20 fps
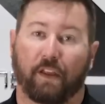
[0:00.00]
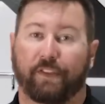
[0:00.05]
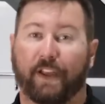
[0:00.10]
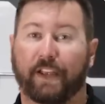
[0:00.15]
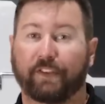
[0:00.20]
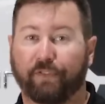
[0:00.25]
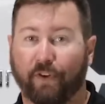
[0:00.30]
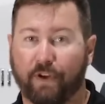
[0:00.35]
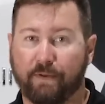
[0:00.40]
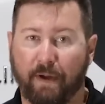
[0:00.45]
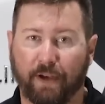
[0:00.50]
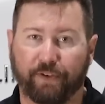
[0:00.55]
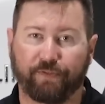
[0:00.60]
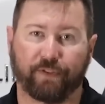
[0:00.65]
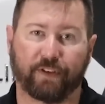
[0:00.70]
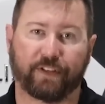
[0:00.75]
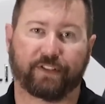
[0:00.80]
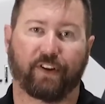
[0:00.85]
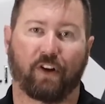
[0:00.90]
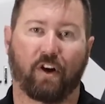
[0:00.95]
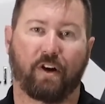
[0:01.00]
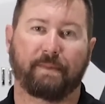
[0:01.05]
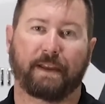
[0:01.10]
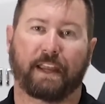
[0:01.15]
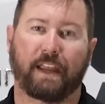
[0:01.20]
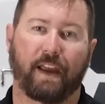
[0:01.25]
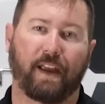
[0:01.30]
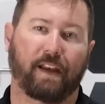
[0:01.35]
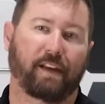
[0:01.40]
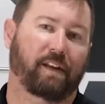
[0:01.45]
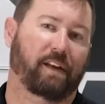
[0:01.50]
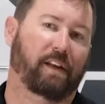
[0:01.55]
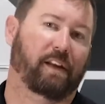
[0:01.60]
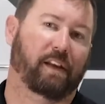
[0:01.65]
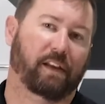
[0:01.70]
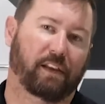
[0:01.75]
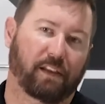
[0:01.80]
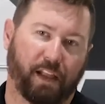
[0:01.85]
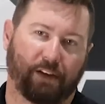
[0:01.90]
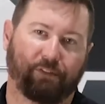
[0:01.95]
Thanks very much for your time again.
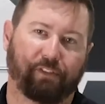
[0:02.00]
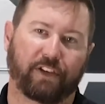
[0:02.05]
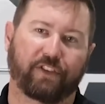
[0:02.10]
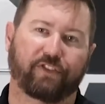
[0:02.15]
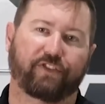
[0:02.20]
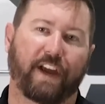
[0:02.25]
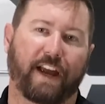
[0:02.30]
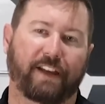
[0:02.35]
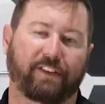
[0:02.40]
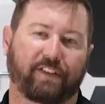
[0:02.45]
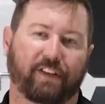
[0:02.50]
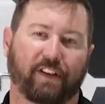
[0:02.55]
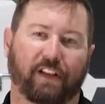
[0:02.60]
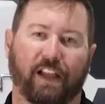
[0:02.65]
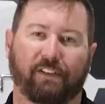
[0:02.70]
Lovely to chat to you,